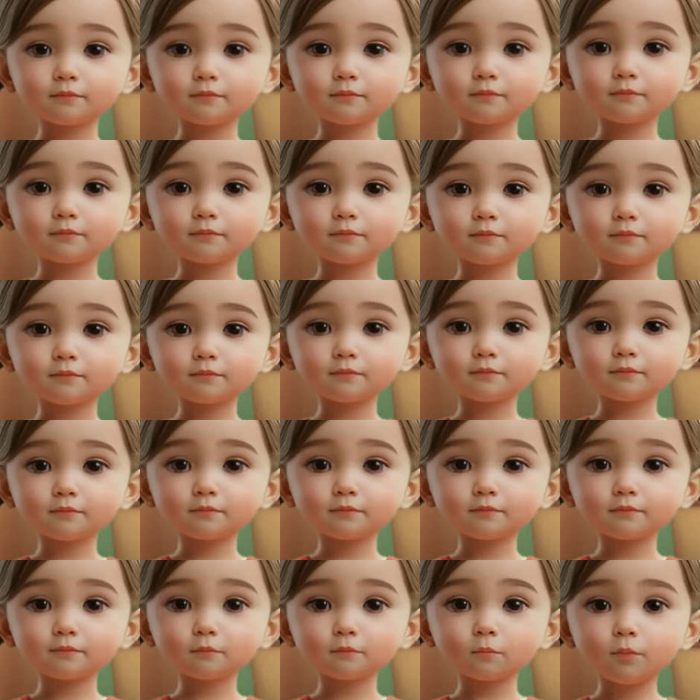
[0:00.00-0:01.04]

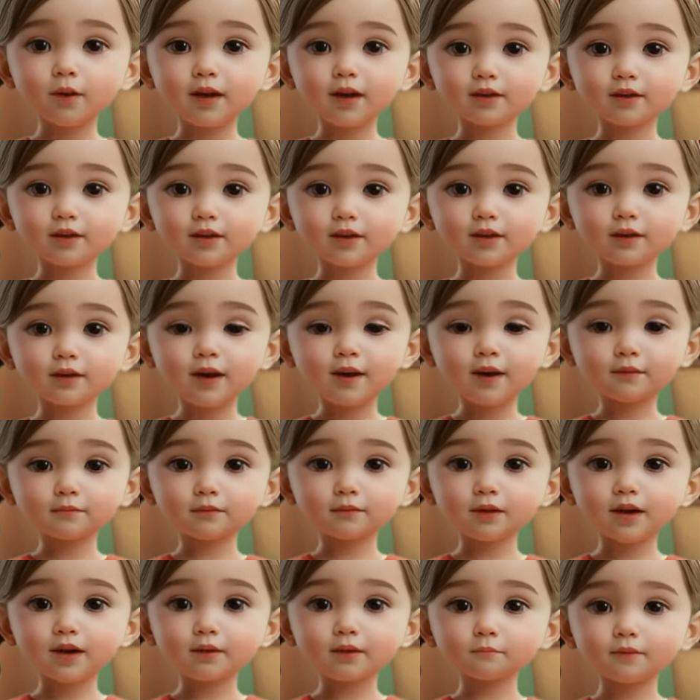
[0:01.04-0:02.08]
Writing an
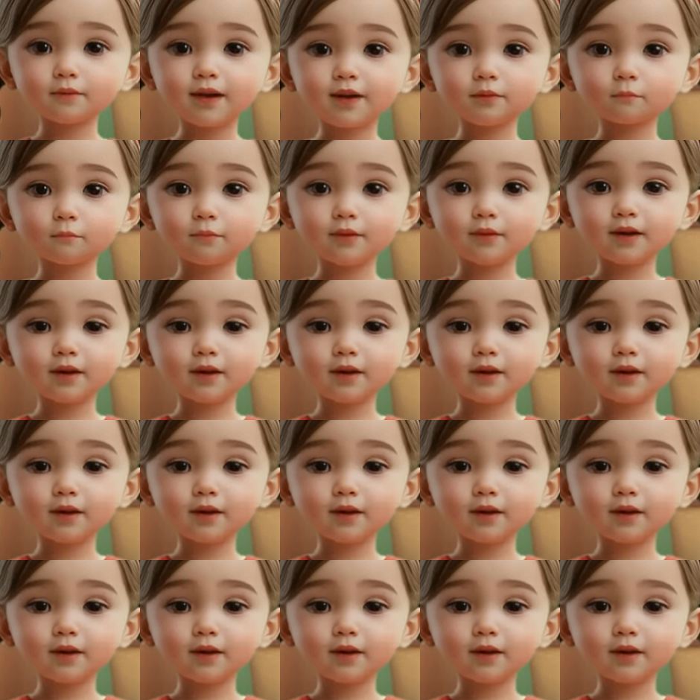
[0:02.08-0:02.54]
essay about